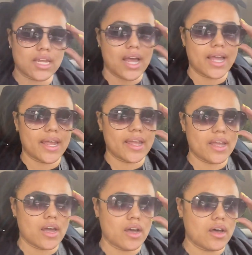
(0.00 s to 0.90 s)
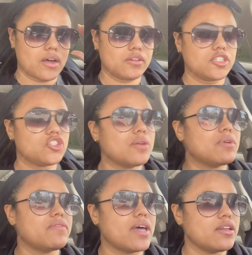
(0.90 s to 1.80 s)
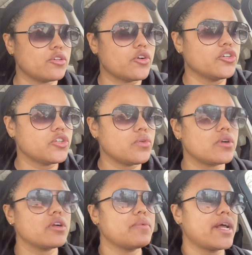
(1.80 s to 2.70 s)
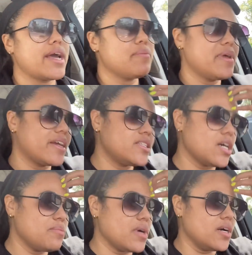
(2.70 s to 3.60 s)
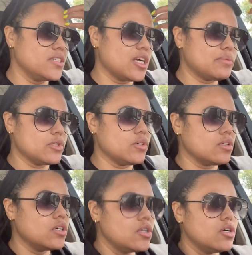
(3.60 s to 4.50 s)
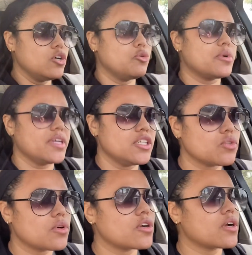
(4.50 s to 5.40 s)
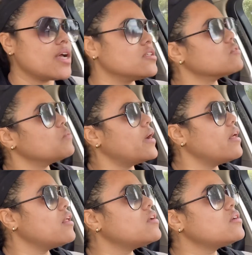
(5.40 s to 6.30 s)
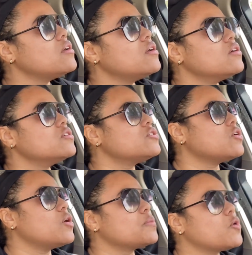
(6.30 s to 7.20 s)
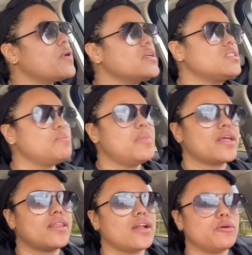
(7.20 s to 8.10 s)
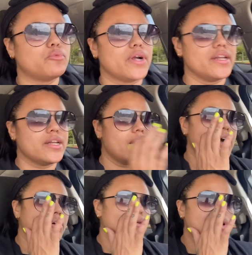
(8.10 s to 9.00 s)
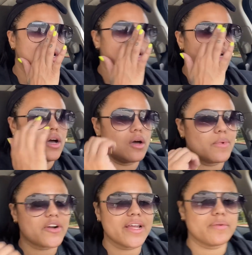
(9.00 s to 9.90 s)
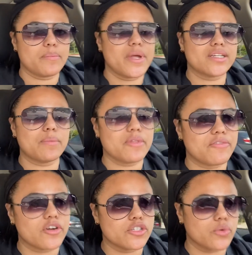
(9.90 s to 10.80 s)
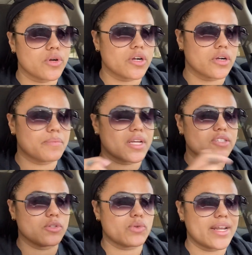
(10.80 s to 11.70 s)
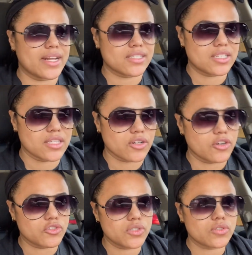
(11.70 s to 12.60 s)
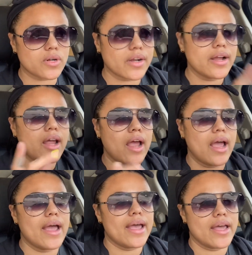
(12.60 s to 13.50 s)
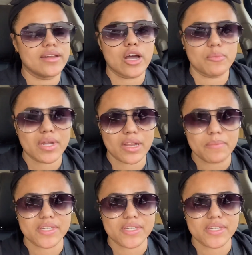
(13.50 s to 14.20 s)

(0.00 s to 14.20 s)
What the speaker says: I just dropped off that grocery order, but I had picked up a double Uber Eats order as well, so I'm going to pick that up right now. I already picked up the first order because it was right next to the grocery store, and now I'm picking up the